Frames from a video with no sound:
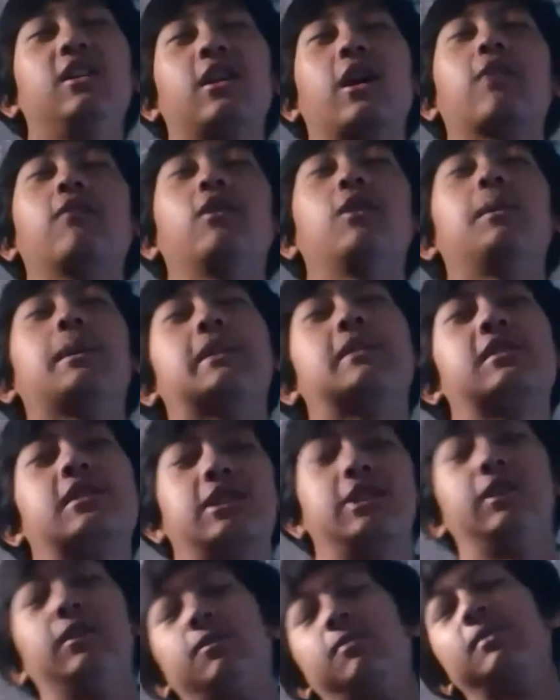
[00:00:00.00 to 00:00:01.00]
in your
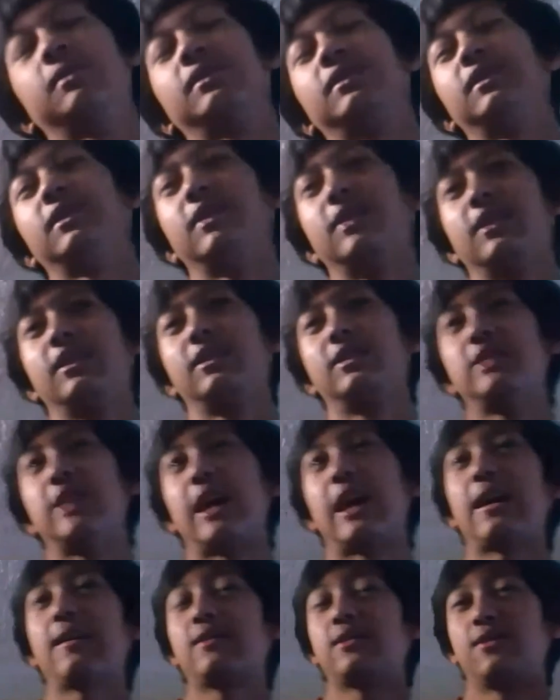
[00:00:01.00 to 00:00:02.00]
Rubik's Cube.
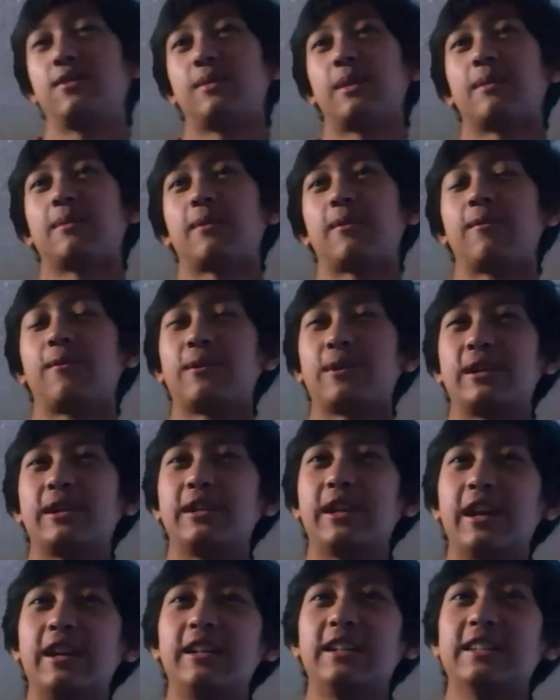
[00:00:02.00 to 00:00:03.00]
You have to remember
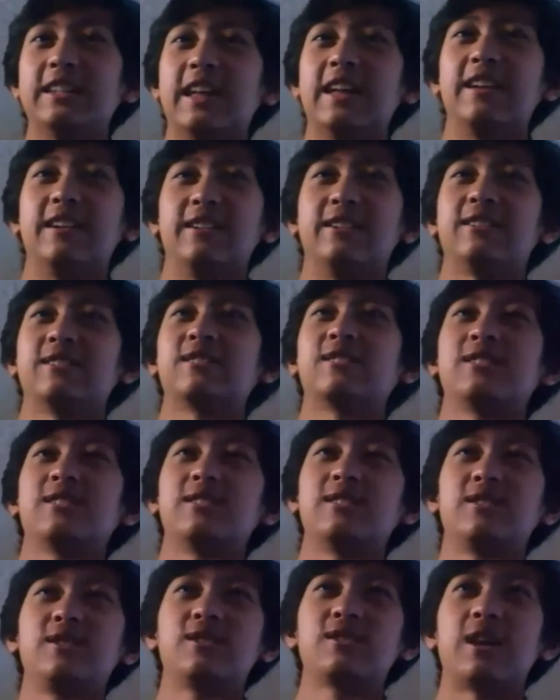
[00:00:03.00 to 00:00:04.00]
48
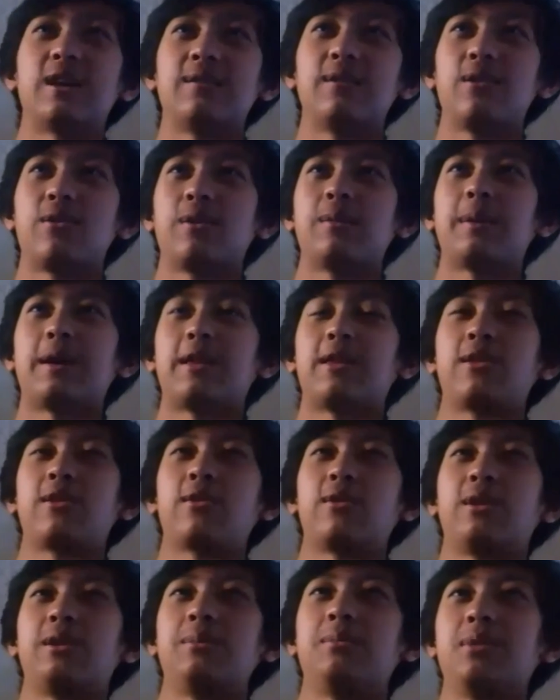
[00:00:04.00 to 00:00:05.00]
letters to solve a
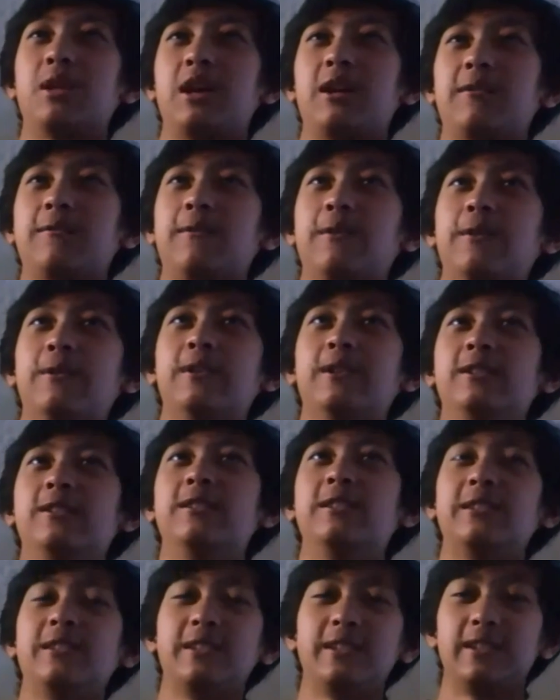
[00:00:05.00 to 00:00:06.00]
3x3
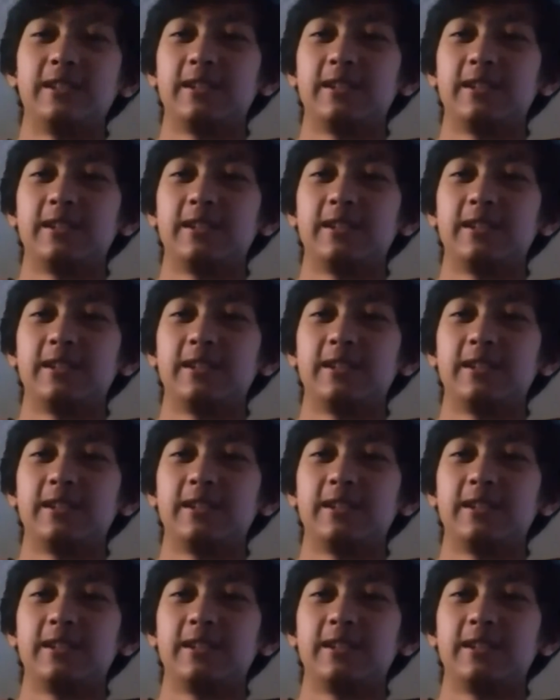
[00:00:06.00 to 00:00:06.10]
blindfolded.